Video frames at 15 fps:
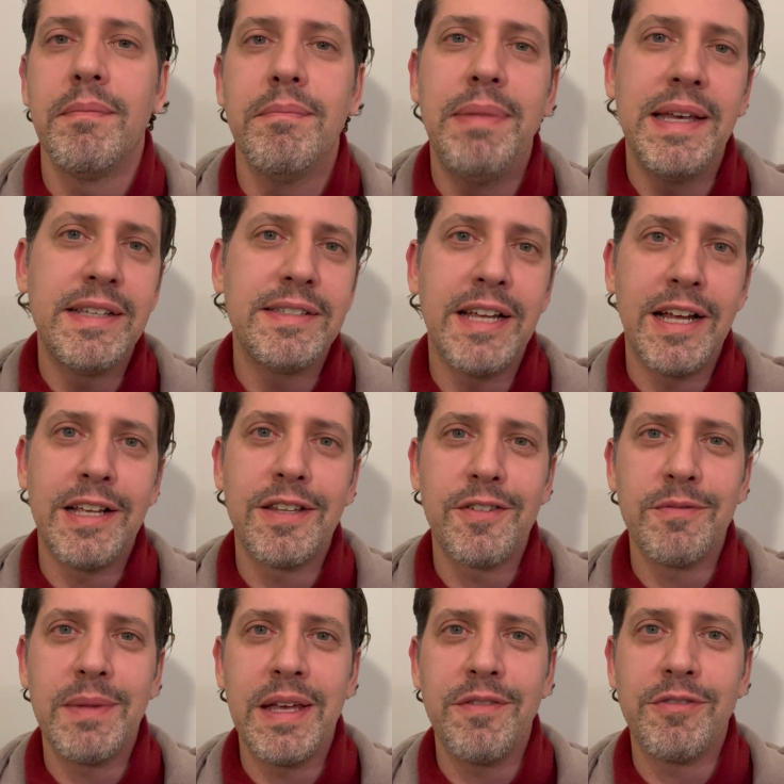Big stars for
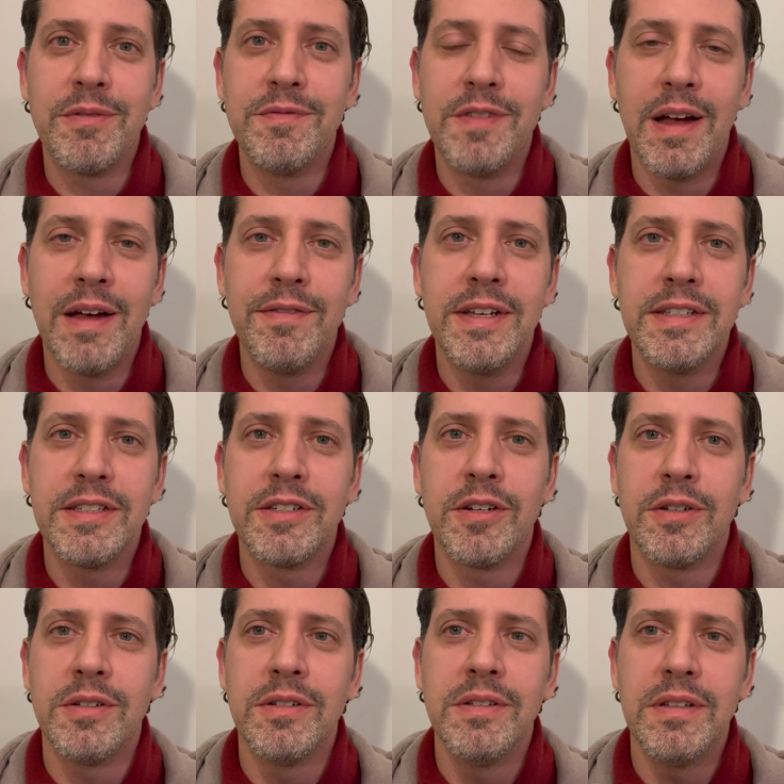me from 5 years
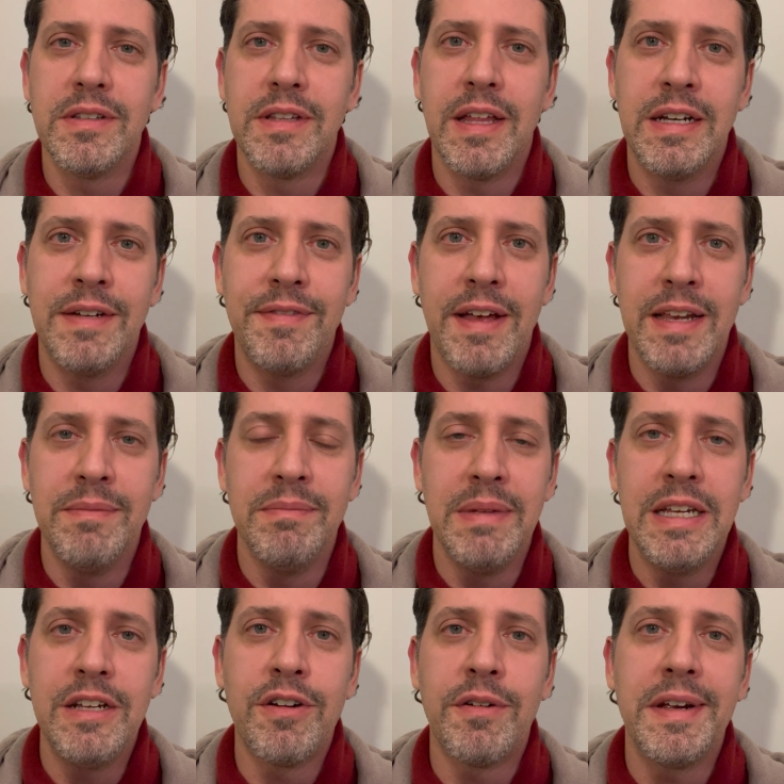ago that have had
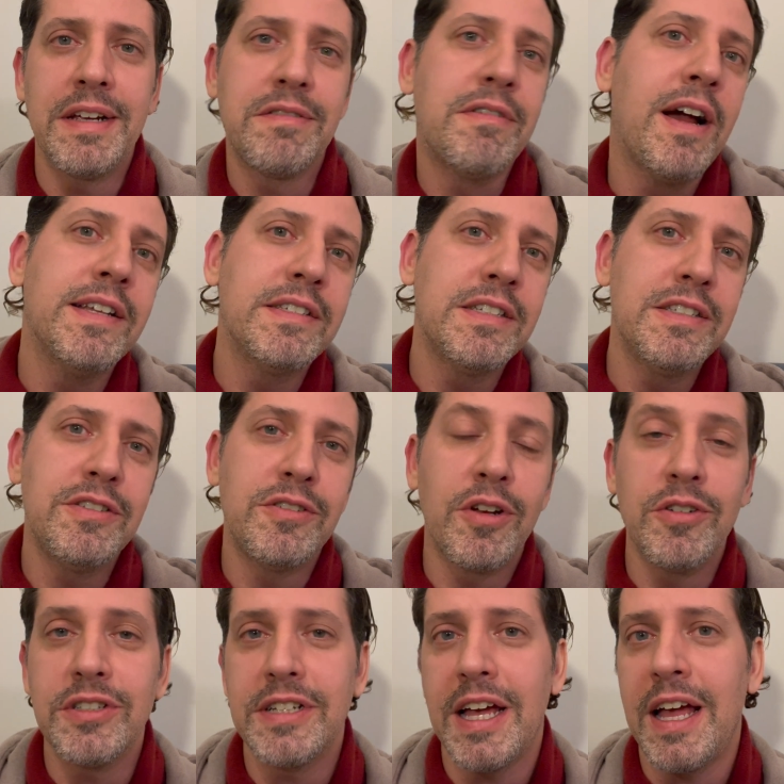meteoric rises,
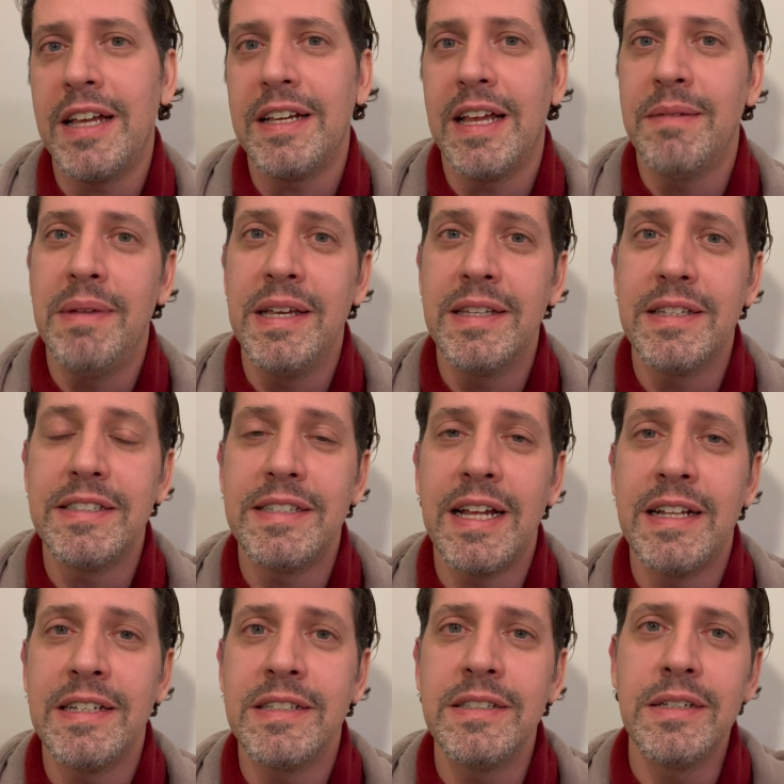Doja Cat and Megan Thee
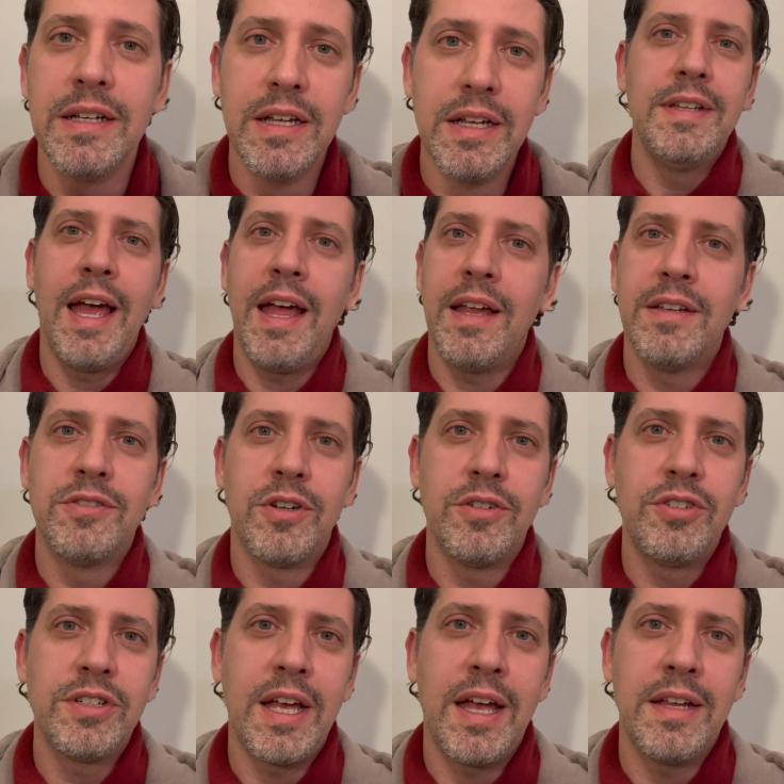Stallion. Yeah,
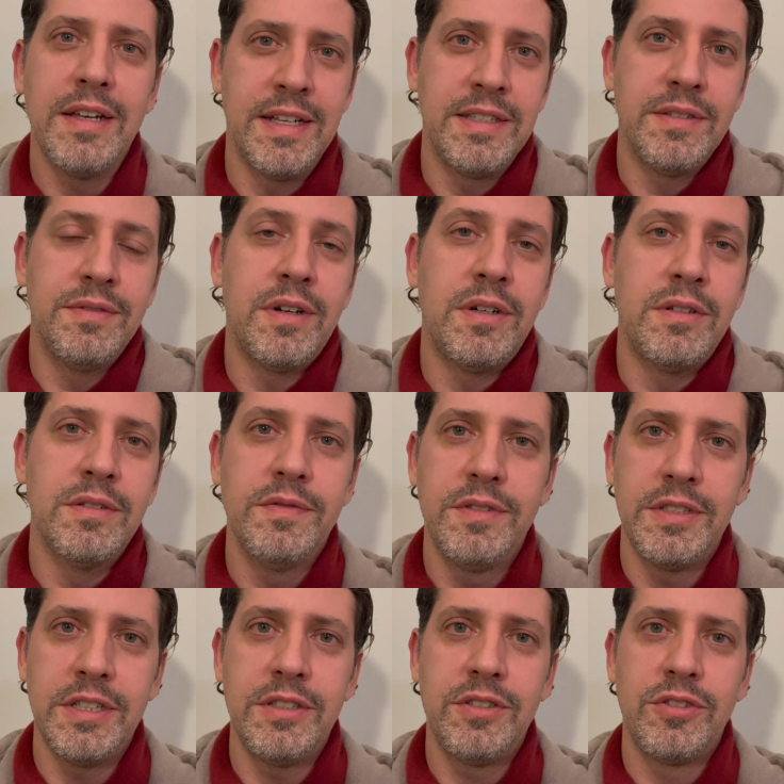Doja Cat has evolved.
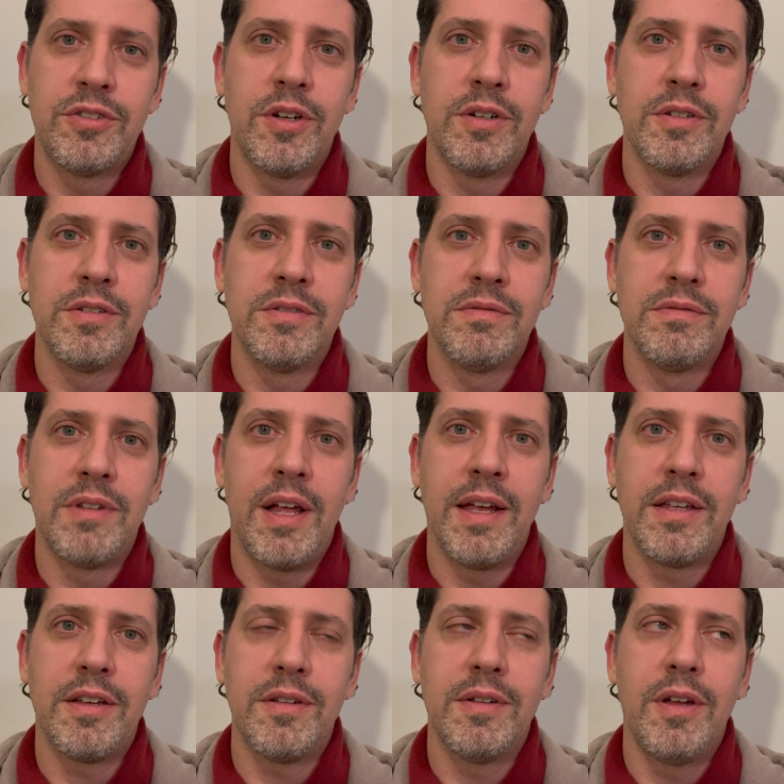She's shown
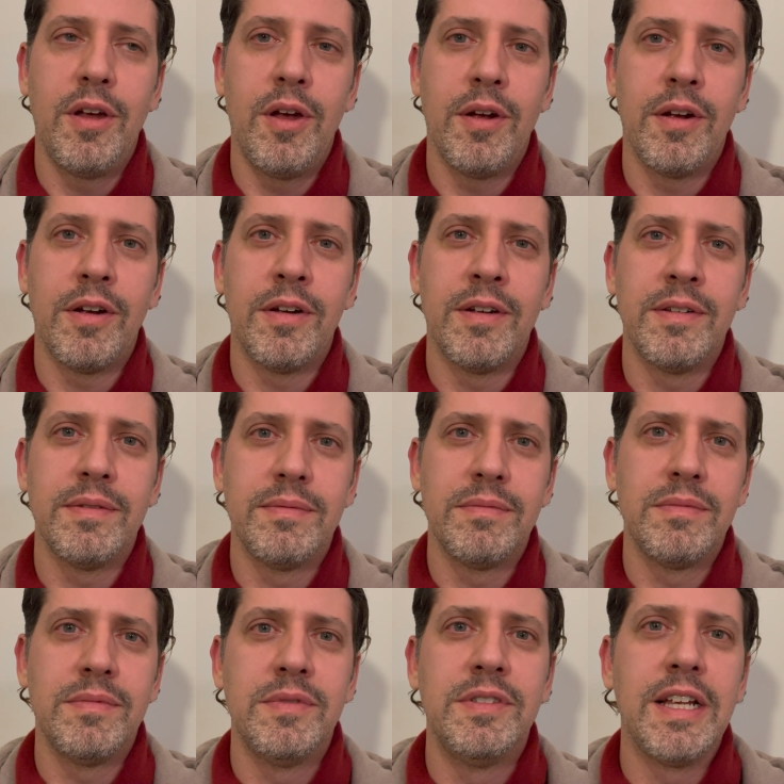like her
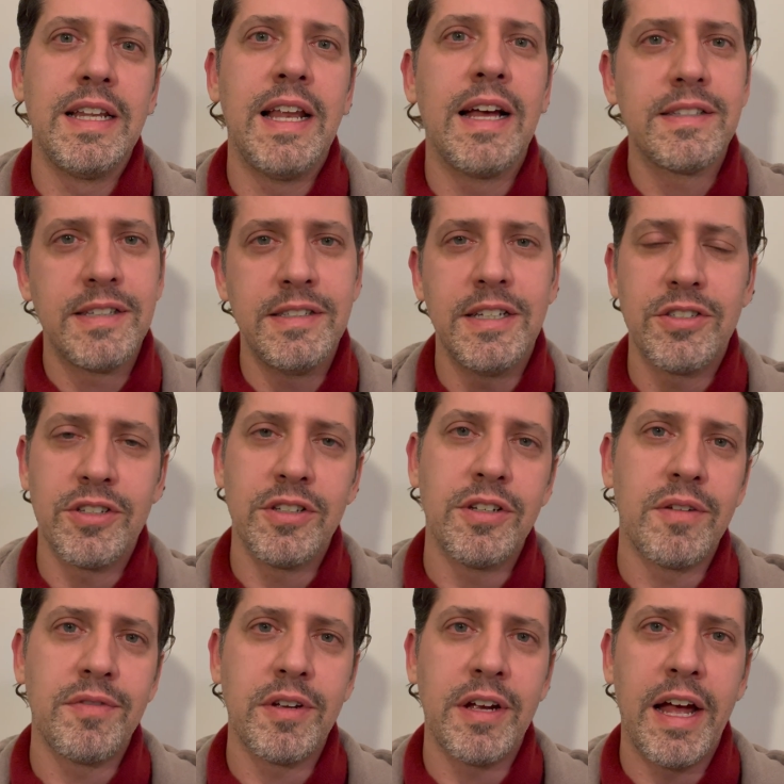deluxe edition
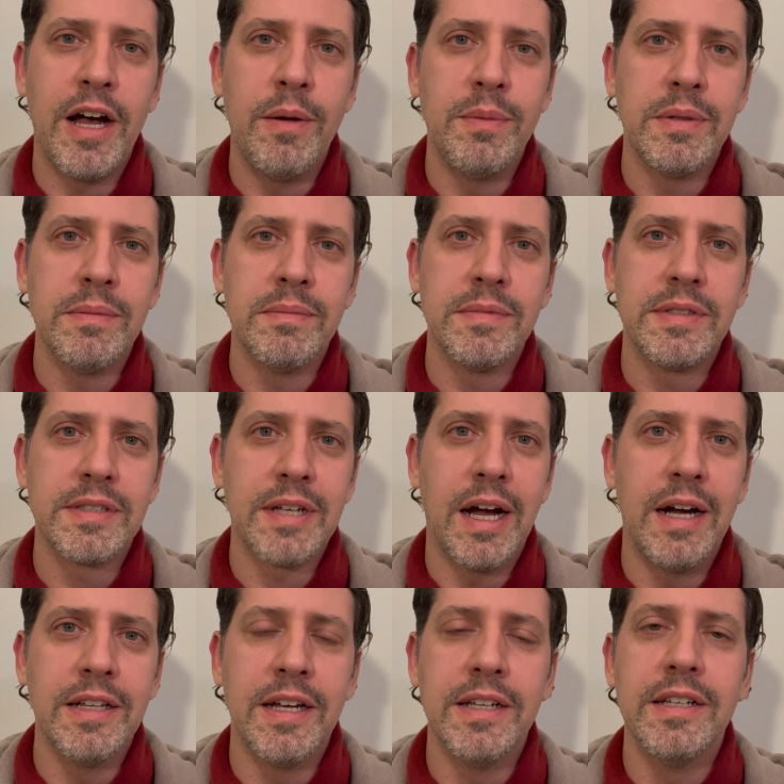of her album
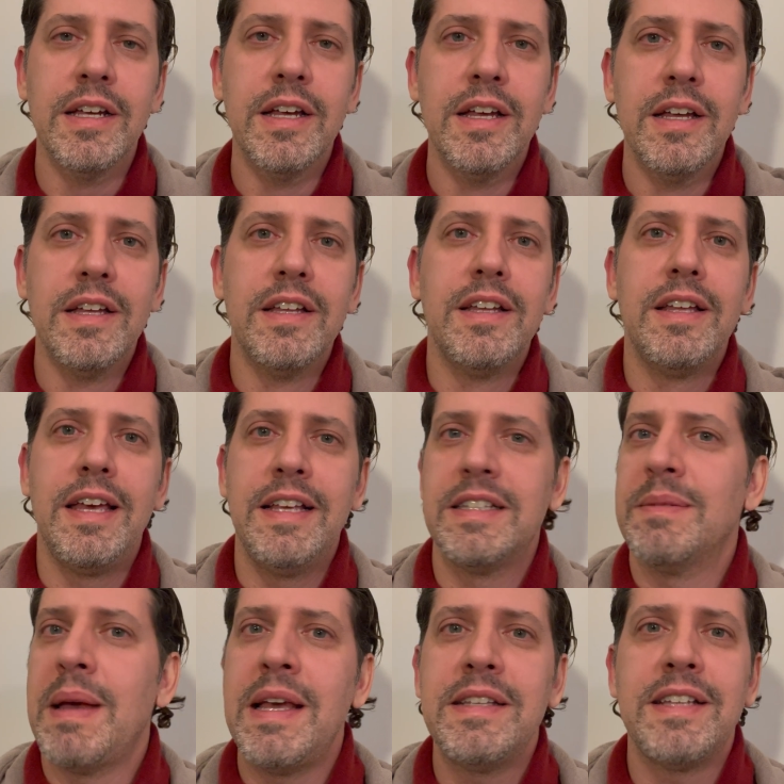Scarlet is
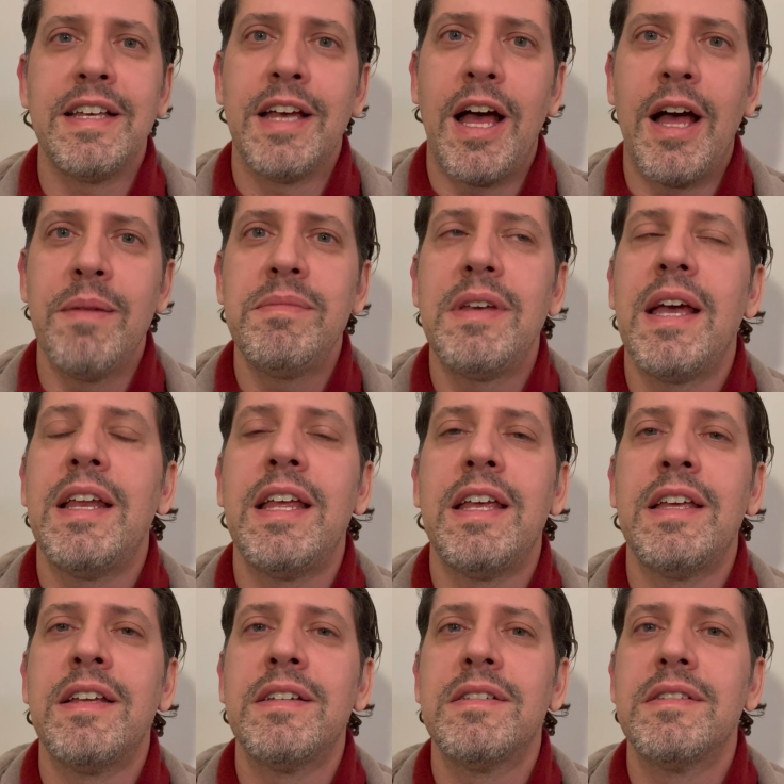amazing. I'm
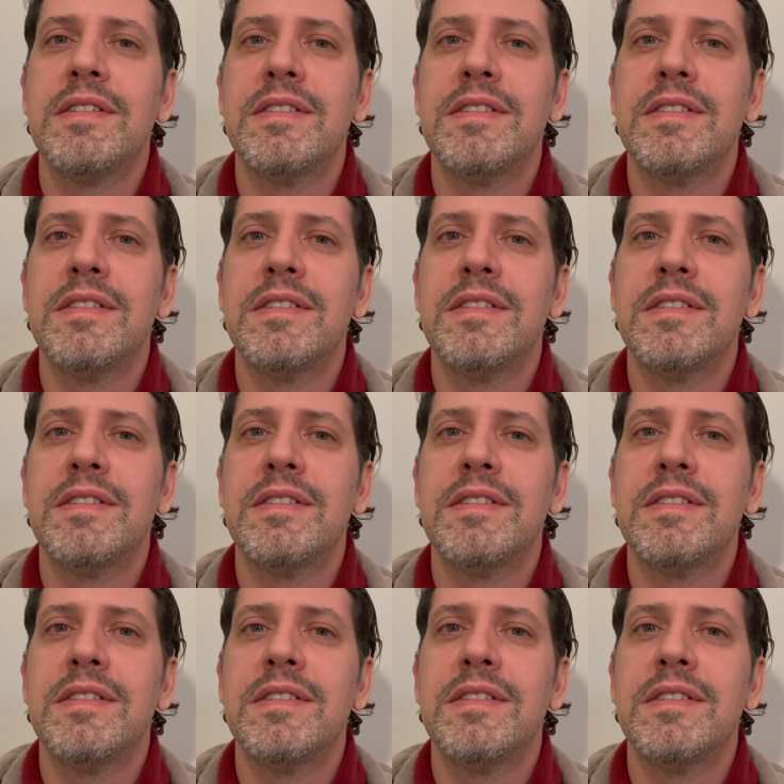getting,